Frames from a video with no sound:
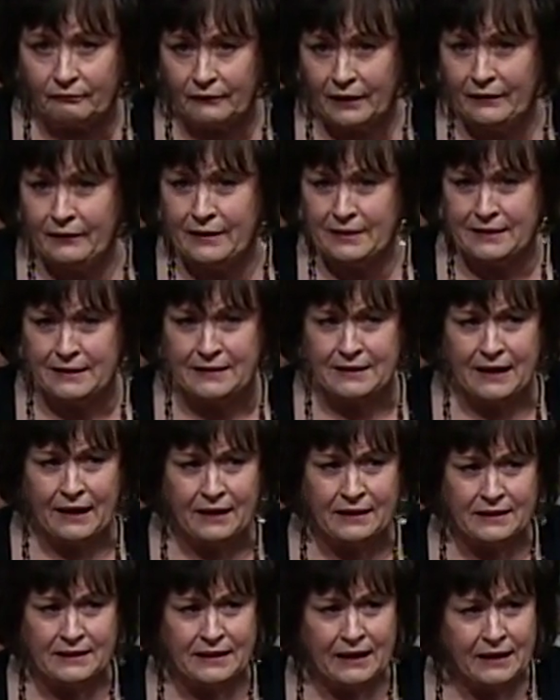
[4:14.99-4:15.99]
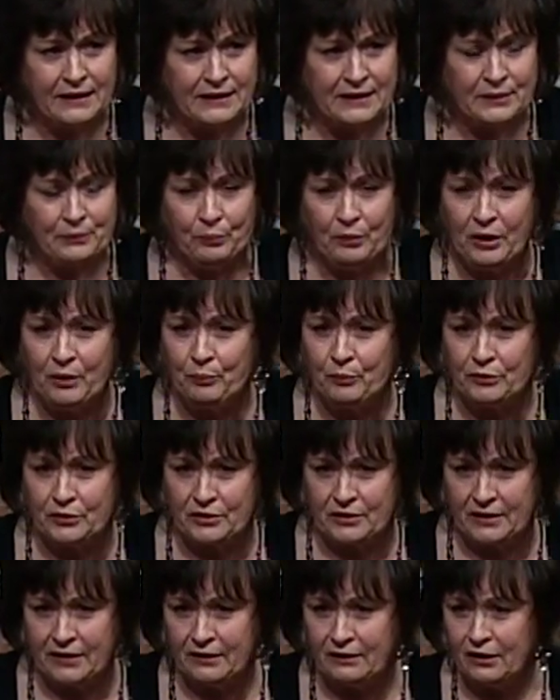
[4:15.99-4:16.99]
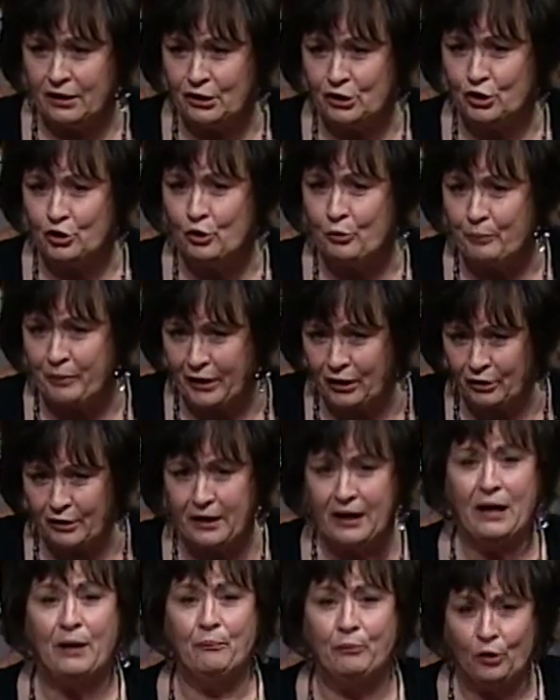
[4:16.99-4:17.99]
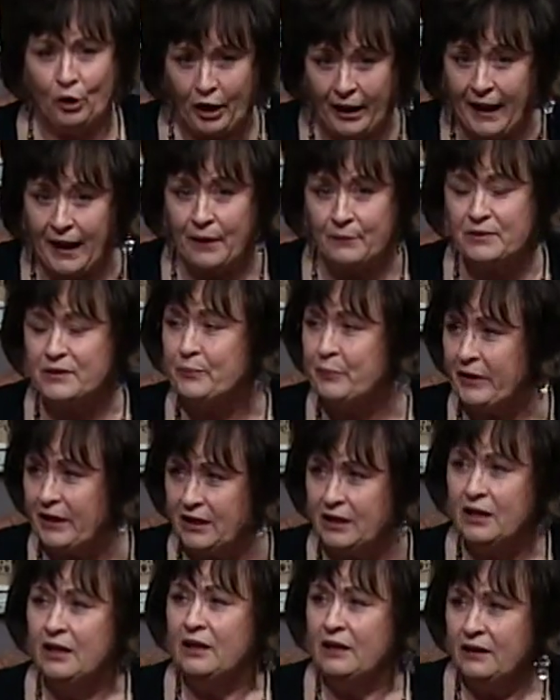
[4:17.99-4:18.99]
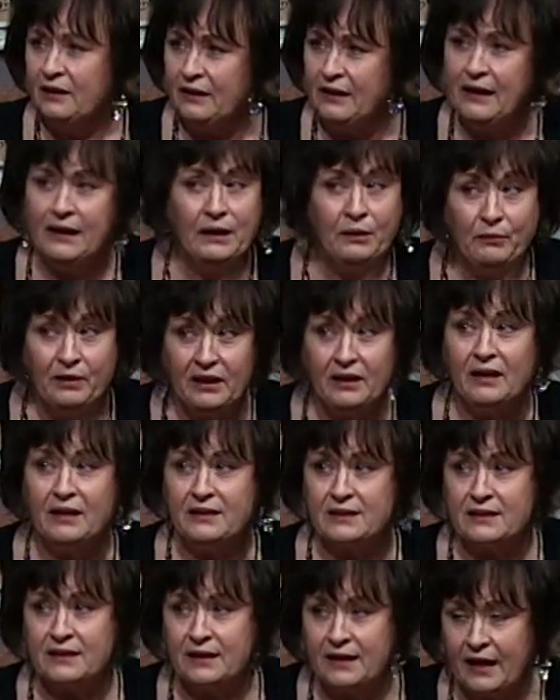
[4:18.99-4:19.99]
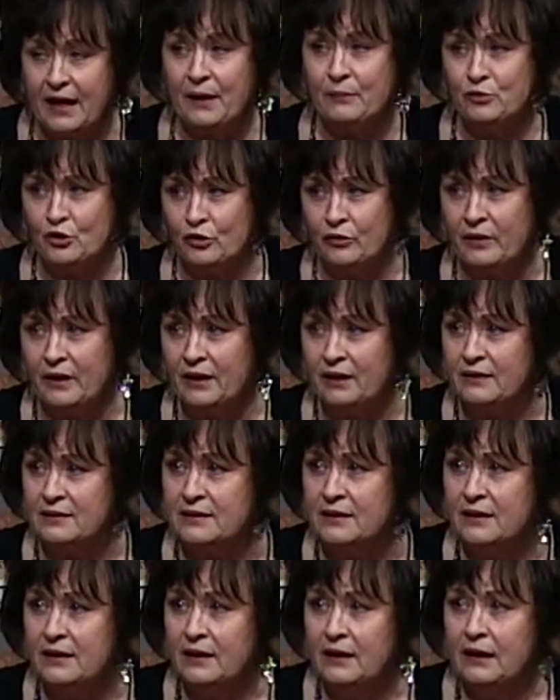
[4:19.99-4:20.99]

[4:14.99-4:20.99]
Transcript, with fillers: this is outside some people's theological paradigm, perhaps, but the enemy likes to capture things.